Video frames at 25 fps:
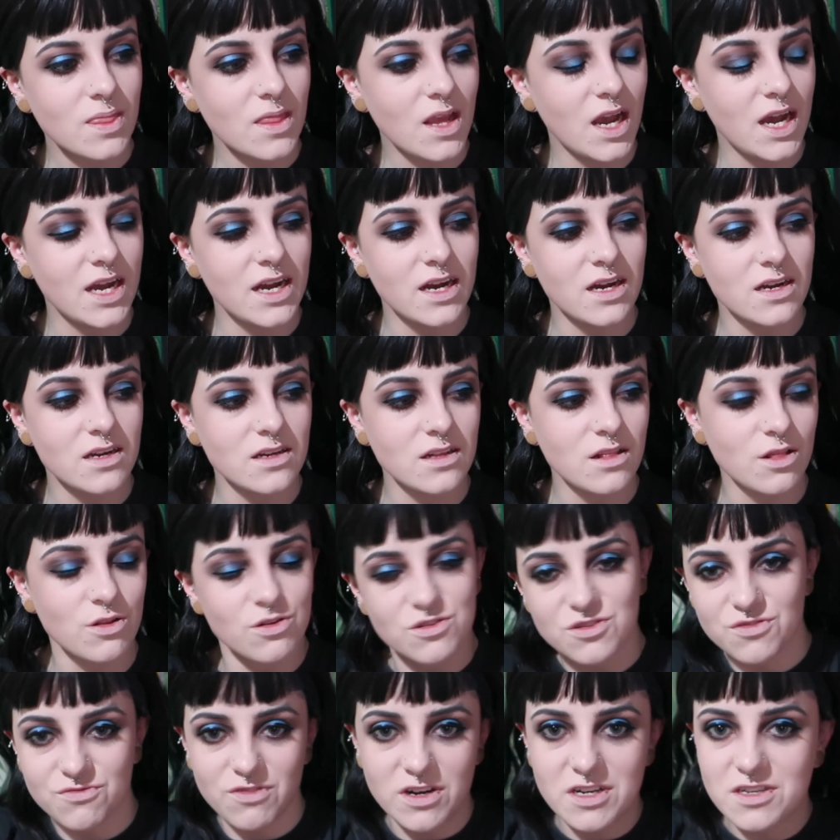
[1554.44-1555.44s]
I had loads
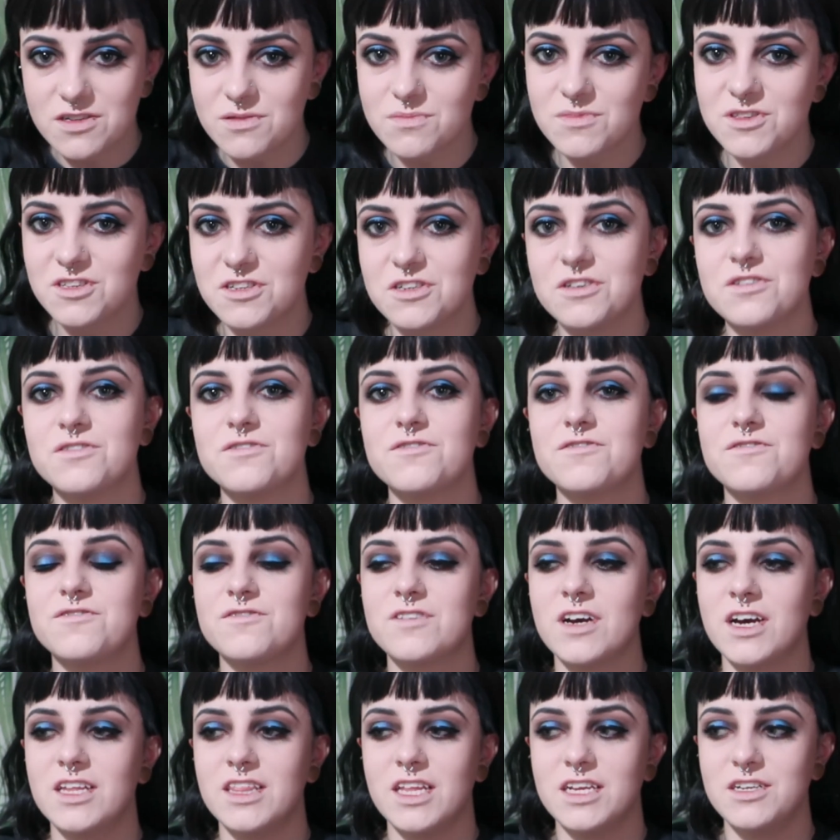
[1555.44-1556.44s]
of random stuff
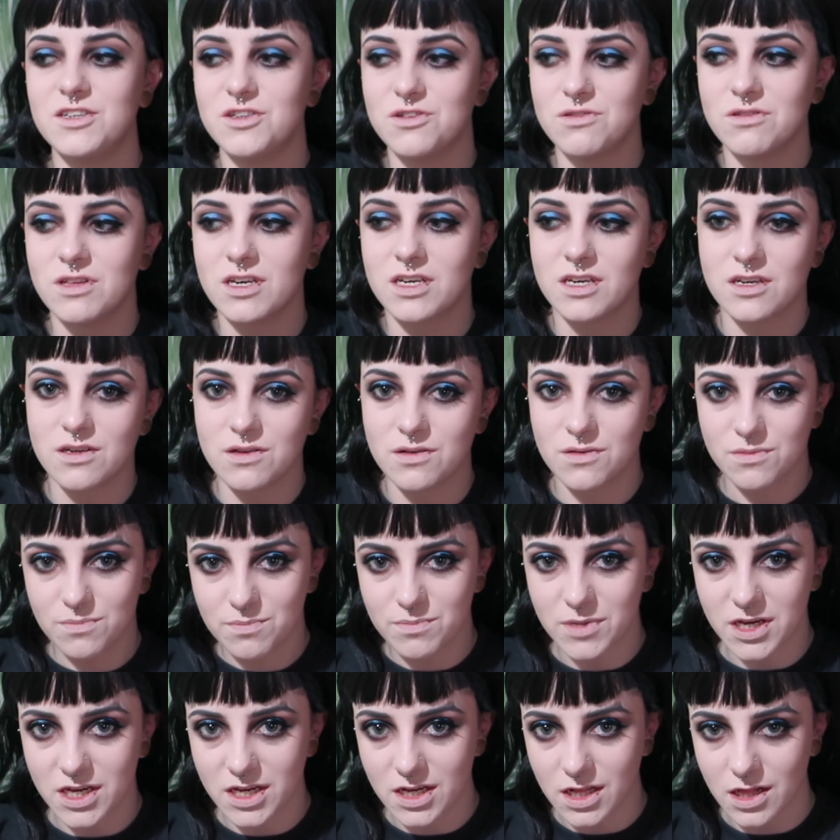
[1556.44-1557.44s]
and then do like a
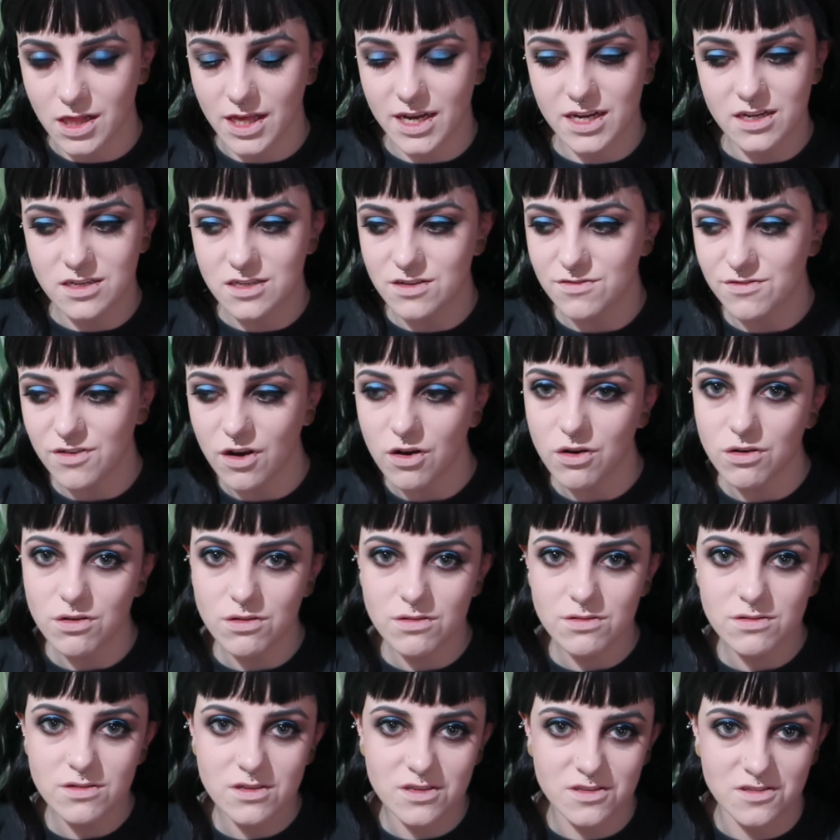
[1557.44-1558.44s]
big collective
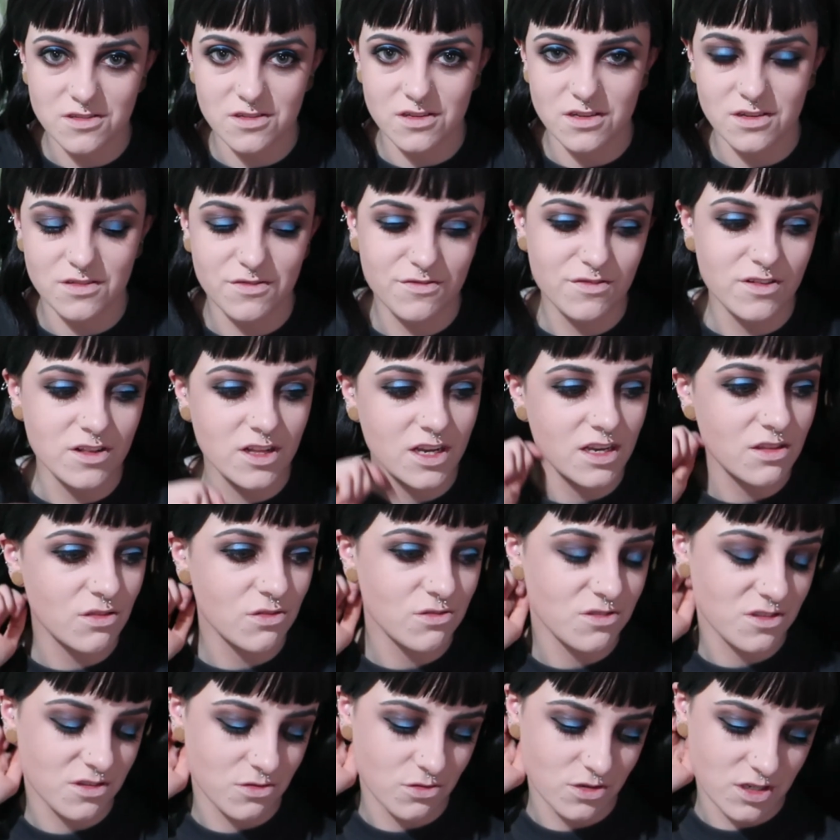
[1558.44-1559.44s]
haul, because I feel like
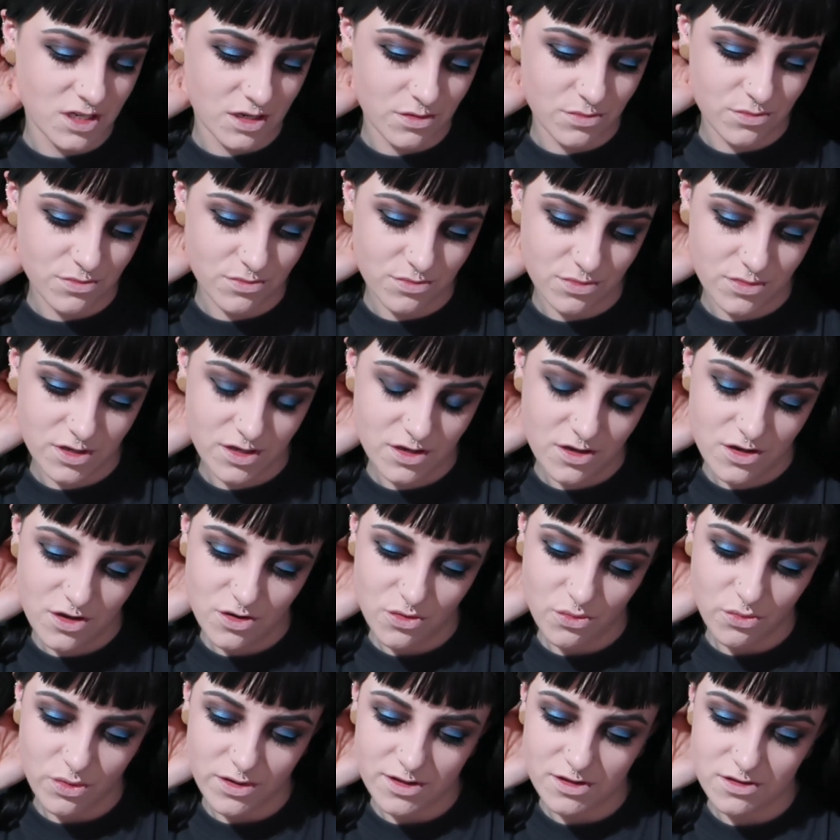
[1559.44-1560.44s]
those go down
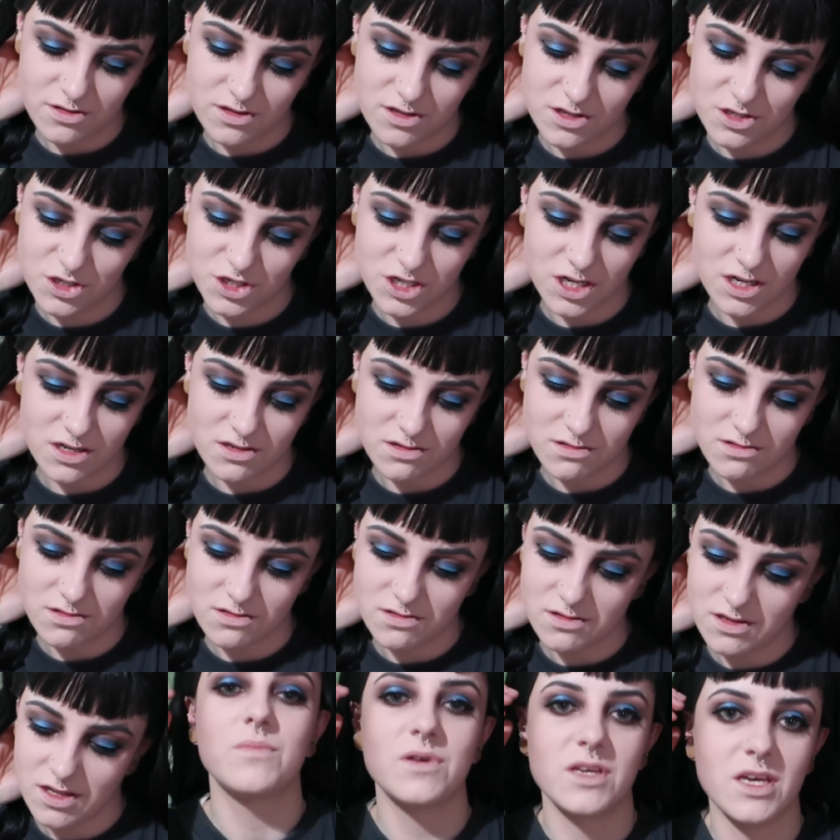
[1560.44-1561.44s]
well on this channel. But